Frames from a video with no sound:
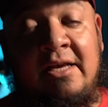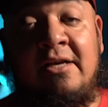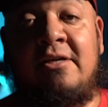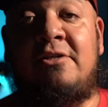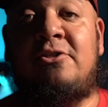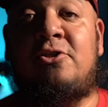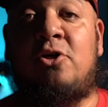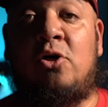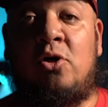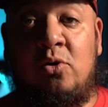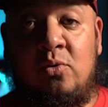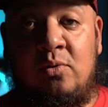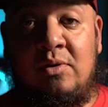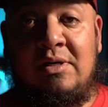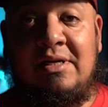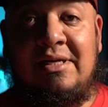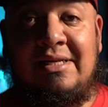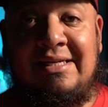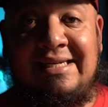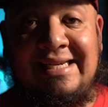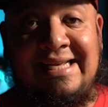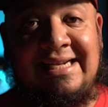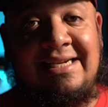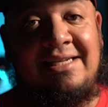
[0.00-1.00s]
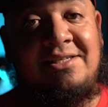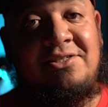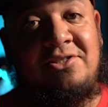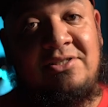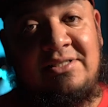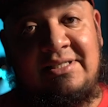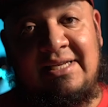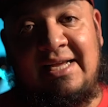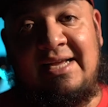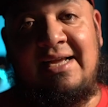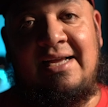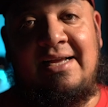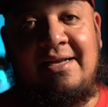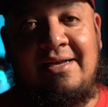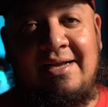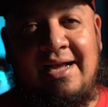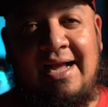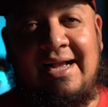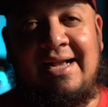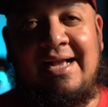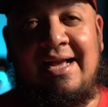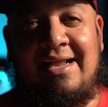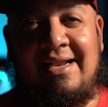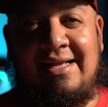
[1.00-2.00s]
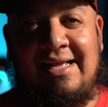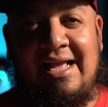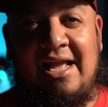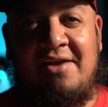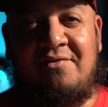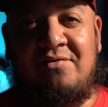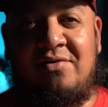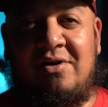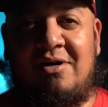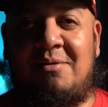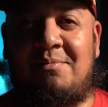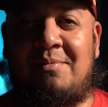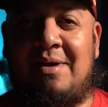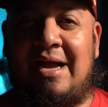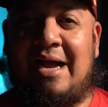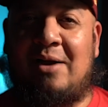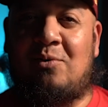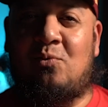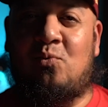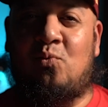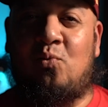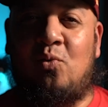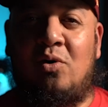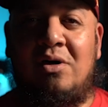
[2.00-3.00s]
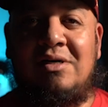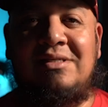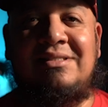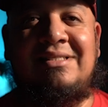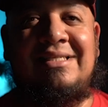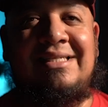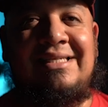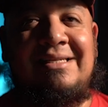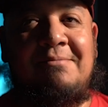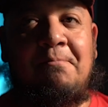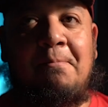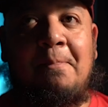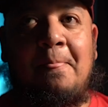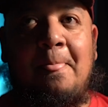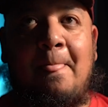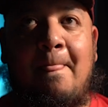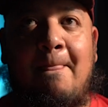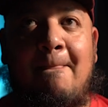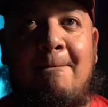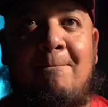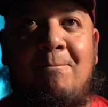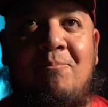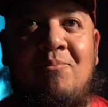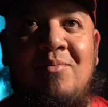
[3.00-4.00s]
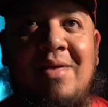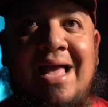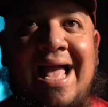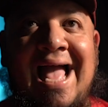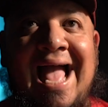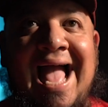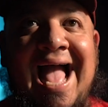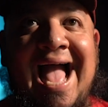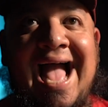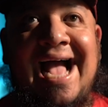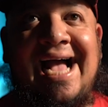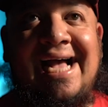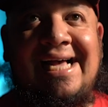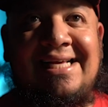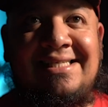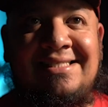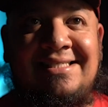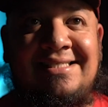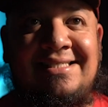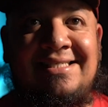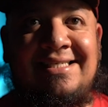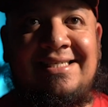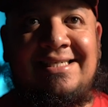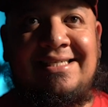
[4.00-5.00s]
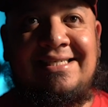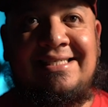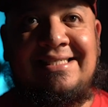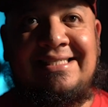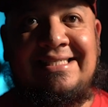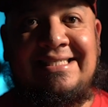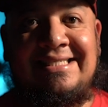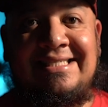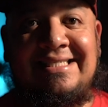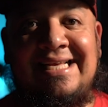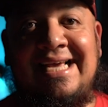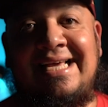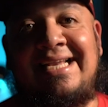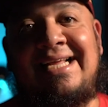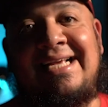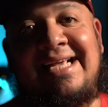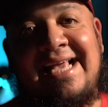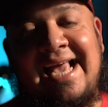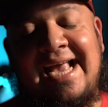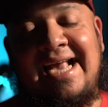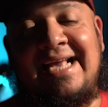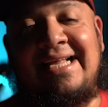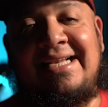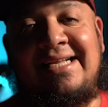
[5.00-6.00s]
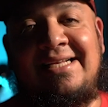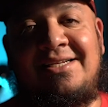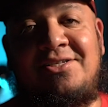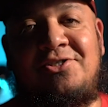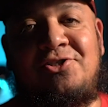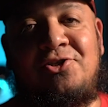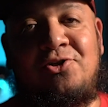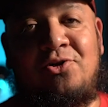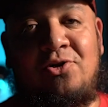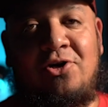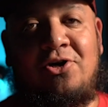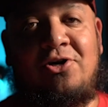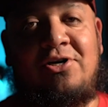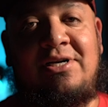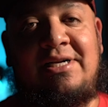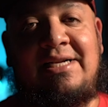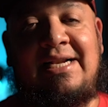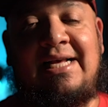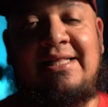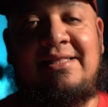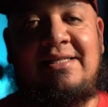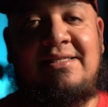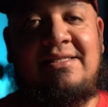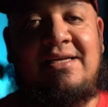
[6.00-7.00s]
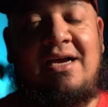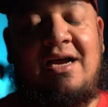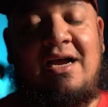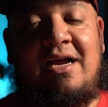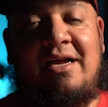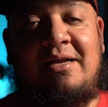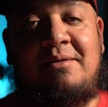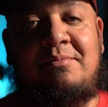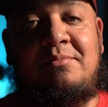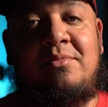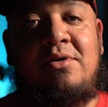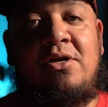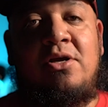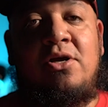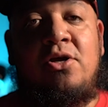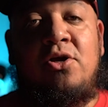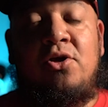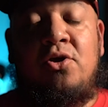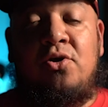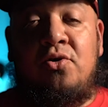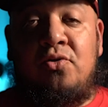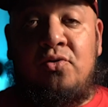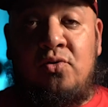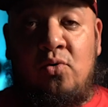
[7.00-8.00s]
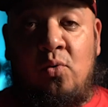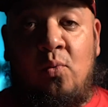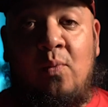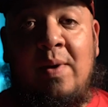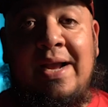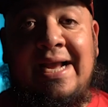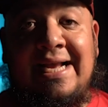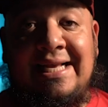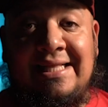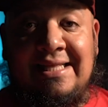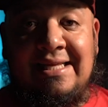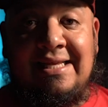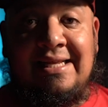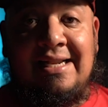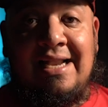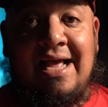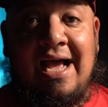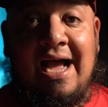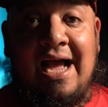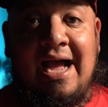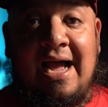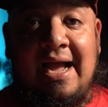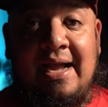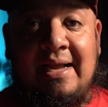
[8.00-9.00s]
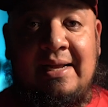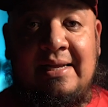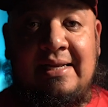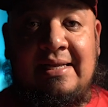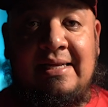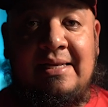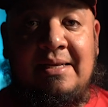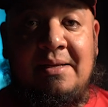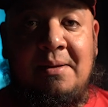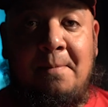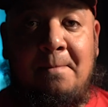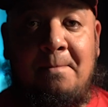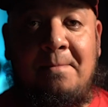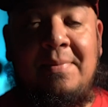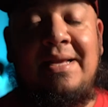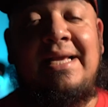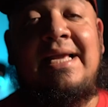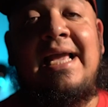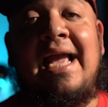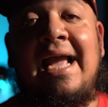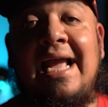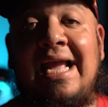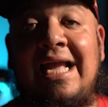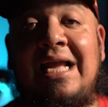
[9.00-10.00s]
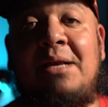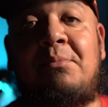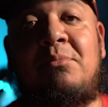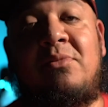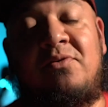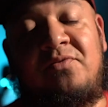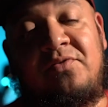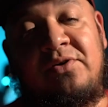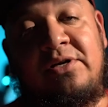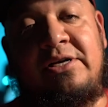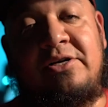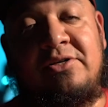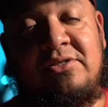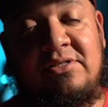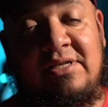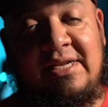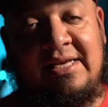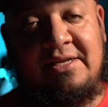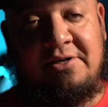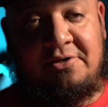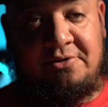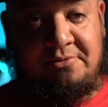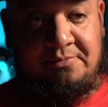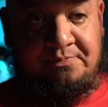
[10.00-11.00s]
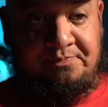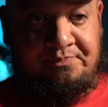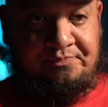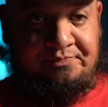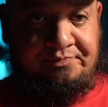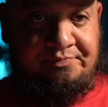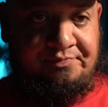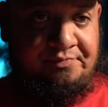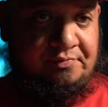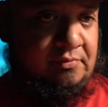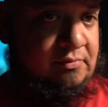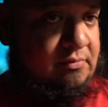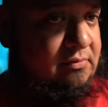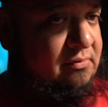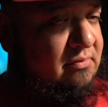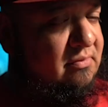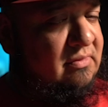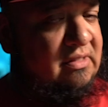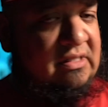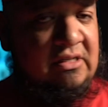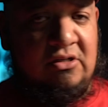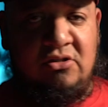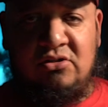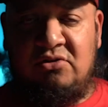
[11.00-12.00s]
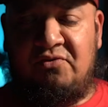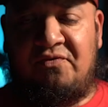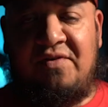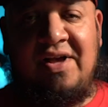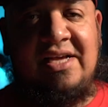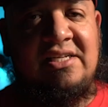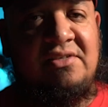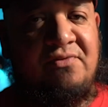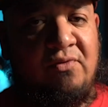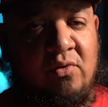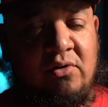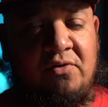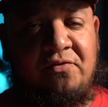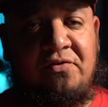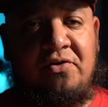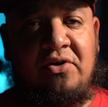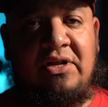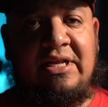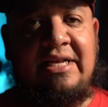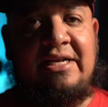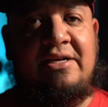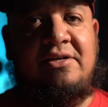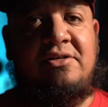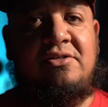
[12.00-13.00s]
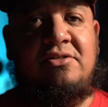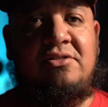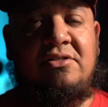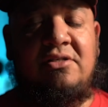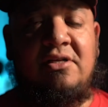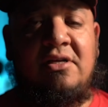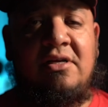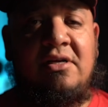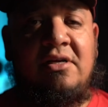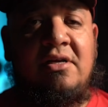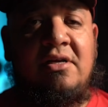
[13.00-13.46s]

so needless to say, I kind of gave up. I wasn't as dedicated to learning at the time the way that I became a few years later. So fast forward a few years,